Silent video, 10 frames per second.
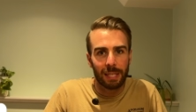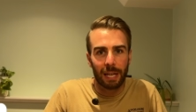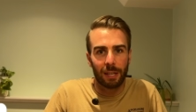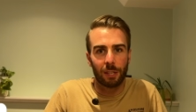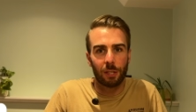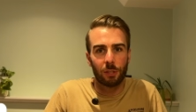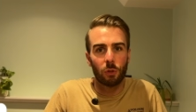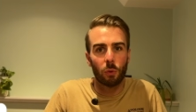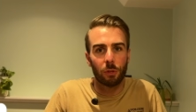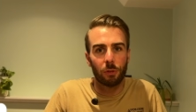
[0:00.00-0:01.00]
and I'm going to
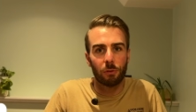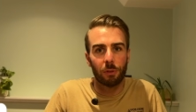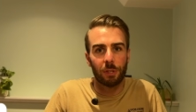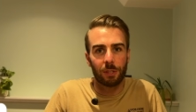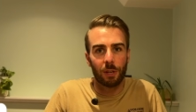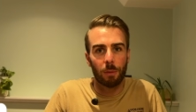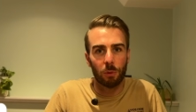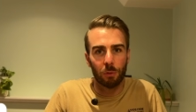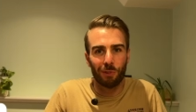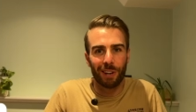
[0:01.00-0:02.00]
talk you through an
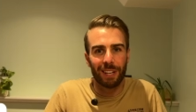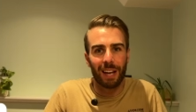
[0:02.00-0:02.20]
example right